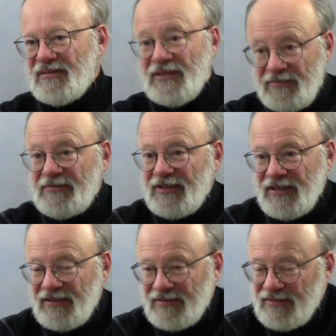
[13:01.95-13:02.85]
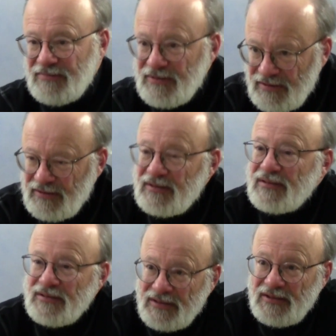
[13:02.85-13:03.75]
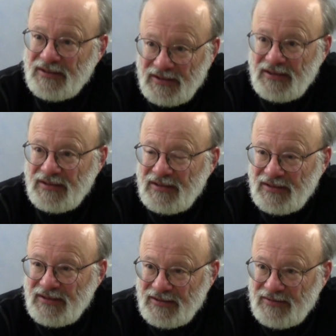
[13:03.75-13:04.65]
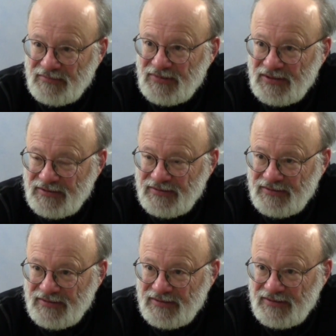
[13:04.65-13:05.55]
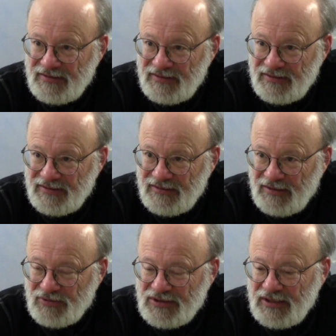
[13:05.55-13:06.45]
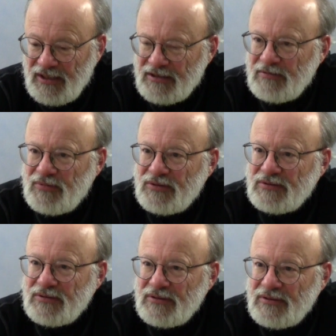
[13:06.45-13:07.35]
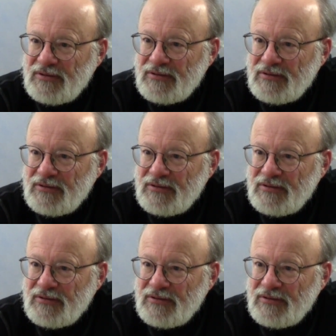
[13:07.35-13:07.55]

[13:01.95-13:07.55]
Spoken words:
Some people, it has. Yeah. But I would say not the most.